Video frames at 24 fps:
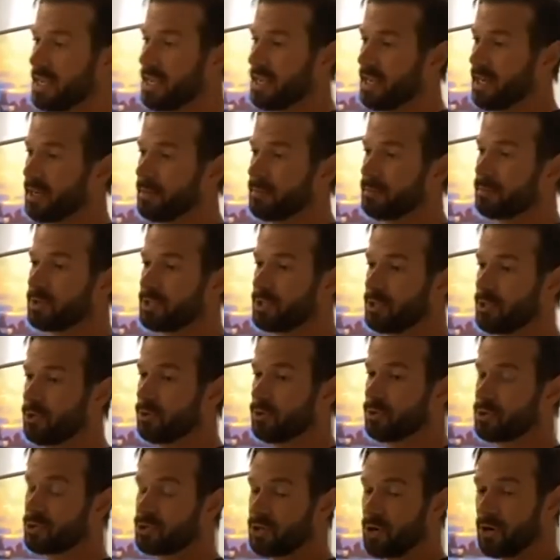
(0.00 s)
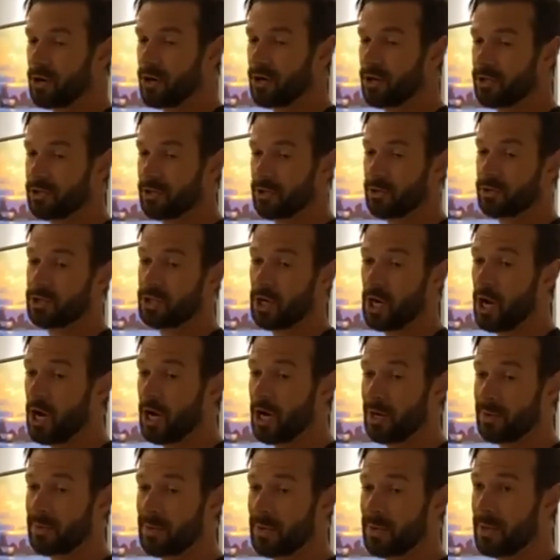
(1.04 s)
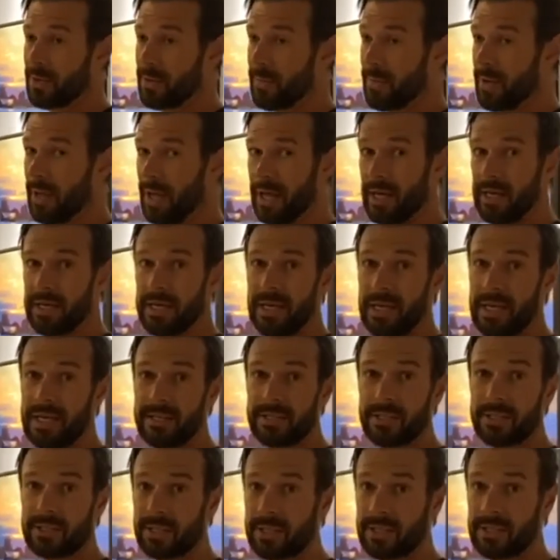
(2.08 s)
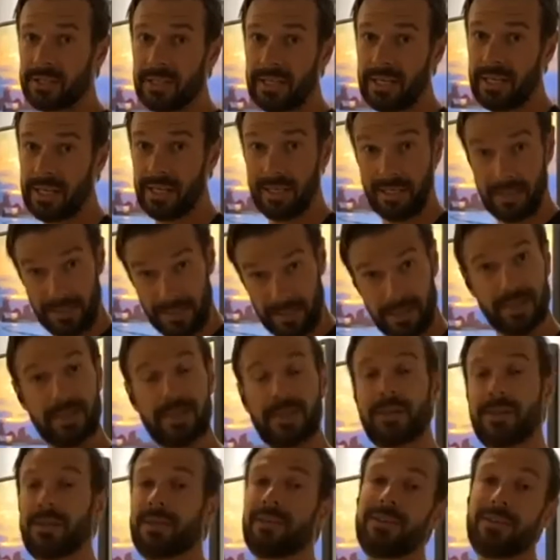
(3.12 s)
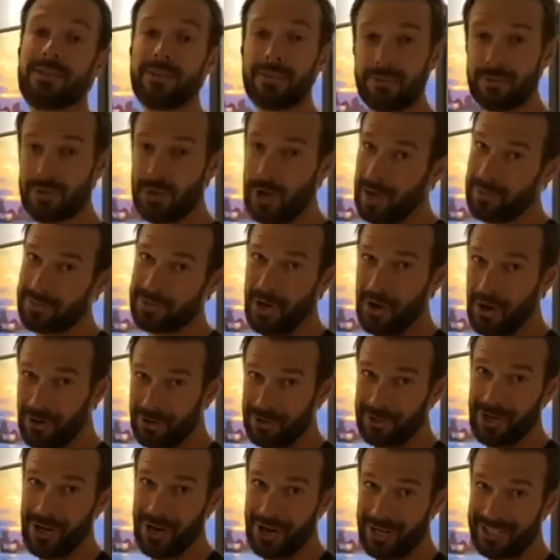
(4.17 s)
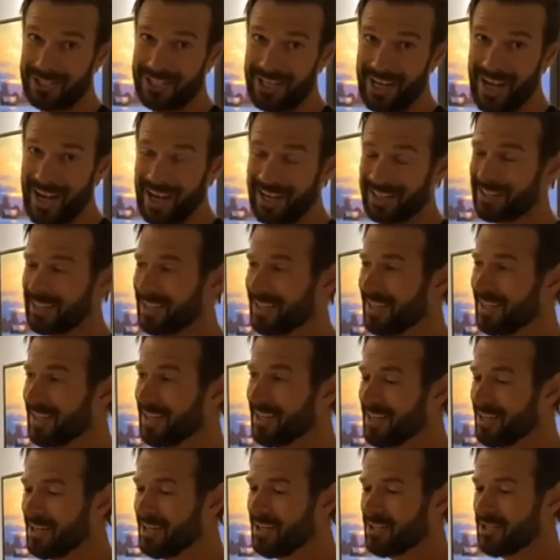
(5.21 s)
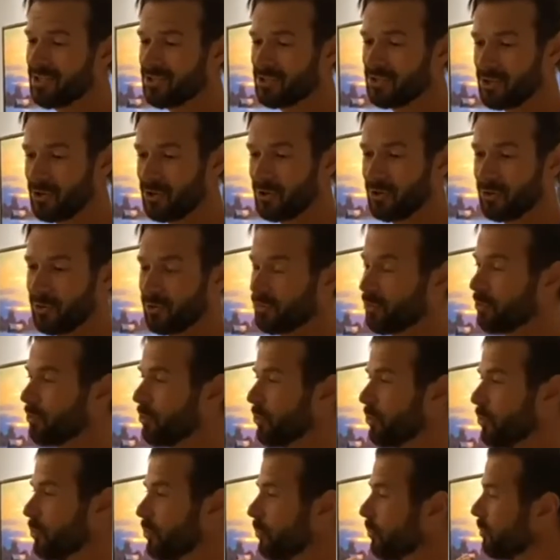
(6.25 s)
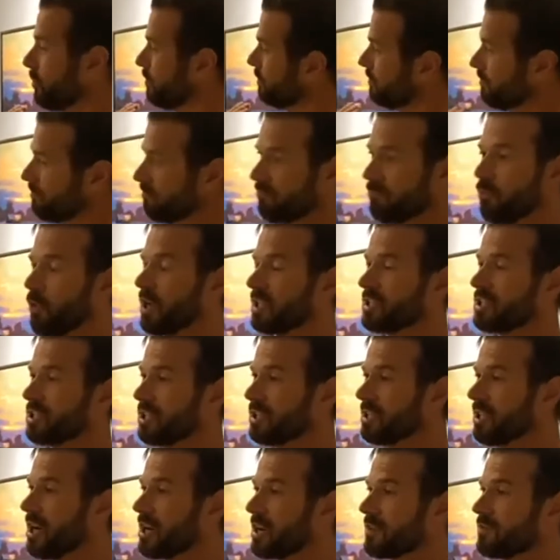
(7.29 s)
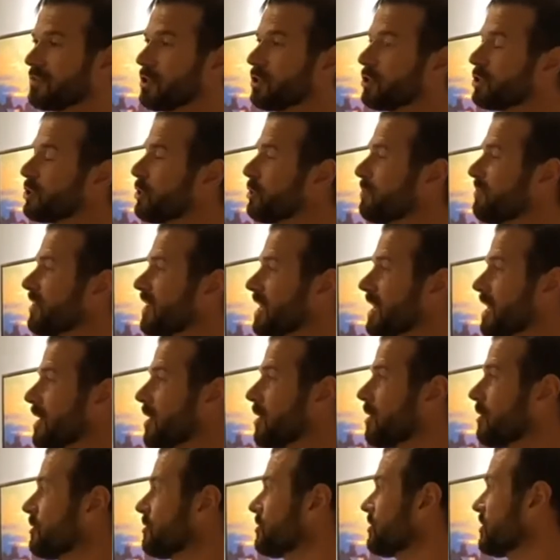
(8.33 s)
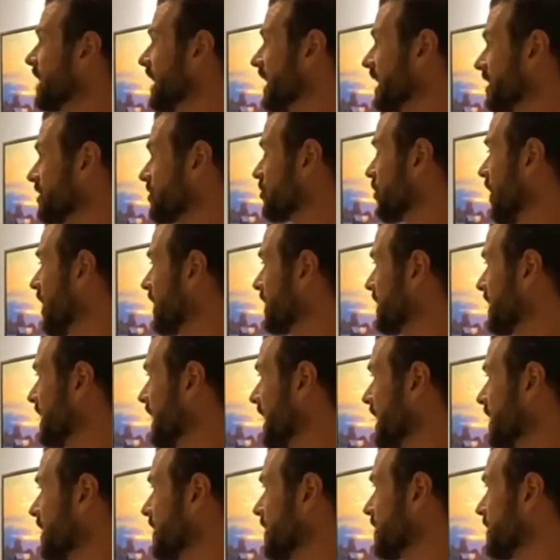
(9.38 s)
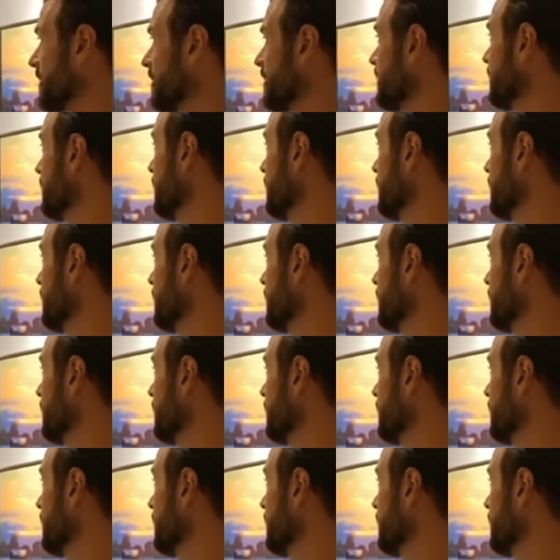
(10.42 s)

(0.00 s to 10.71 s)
him to start on the job, and he had clearly dropped all contact. So watching a lot of YouTube videos and trial and error,